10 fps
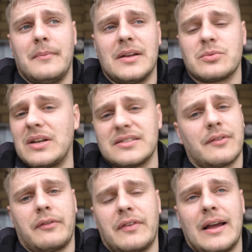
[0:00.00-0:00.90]
as well as
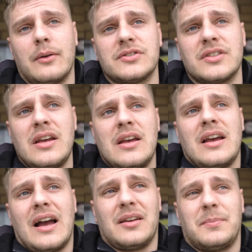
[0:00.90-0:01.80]
everything else,
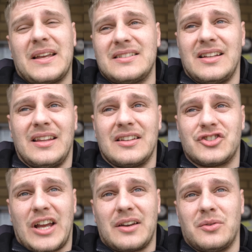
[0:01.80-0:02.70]
and basically the
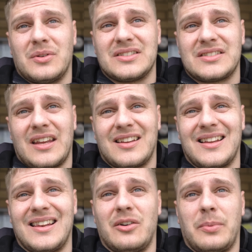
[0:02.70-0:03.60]
channel has taken
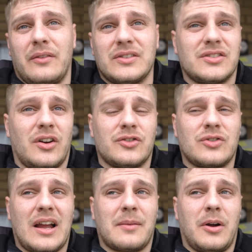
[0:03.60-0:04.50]
a little bit of a
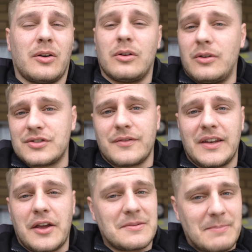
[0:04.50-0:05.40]
sidetrack, but I've got lots of
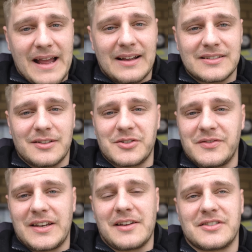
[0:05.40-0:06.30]
videos banked, lots
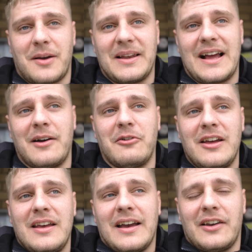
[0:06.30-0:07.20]
of videos coming out,
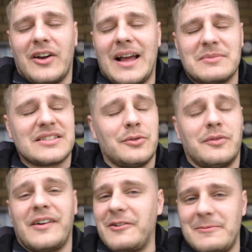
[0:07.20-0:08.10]
and I am
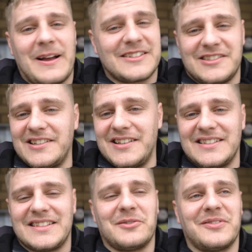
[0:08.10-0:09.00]
still very
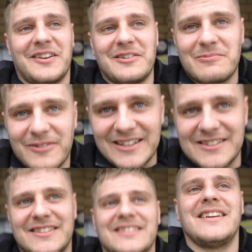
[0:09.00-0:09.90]
passionate, still very
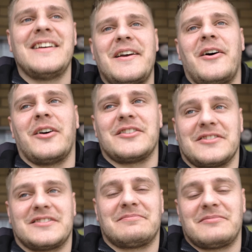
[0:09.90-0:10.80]
present. I
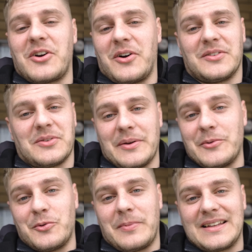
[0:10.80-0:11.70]
just can't do it
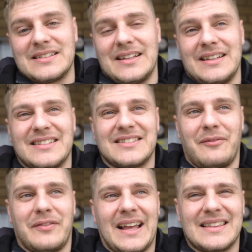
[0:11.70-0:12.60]
all, basically, and
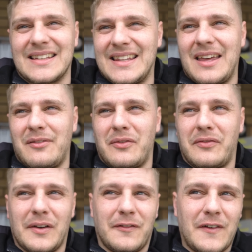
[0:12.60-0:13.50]
something had to give,
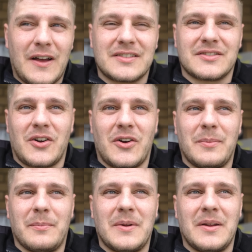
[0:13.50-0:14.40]
and for the first
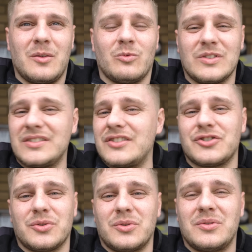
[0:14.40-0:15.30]
time
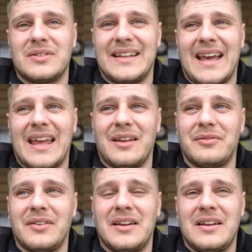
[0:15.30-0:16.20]
Residual
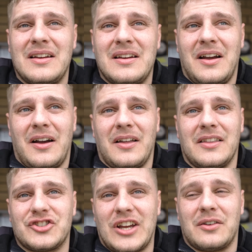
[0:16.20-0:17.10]
gave.
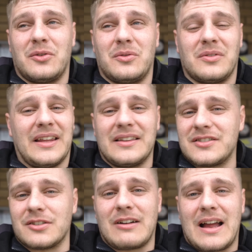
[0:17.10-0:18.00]
The channel, the
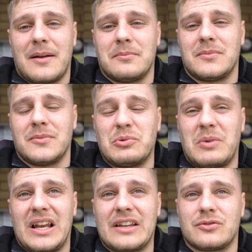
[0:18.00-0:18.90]
Instagram, all
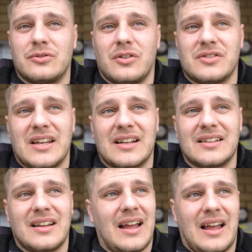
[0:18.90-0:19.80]
my electrical contact
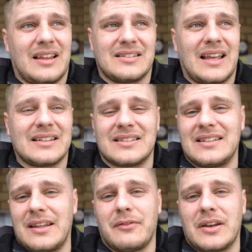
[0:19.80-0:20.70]
has
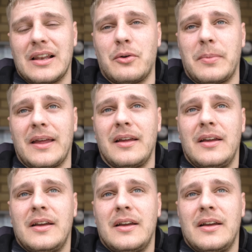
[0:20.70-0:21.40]
given a little bit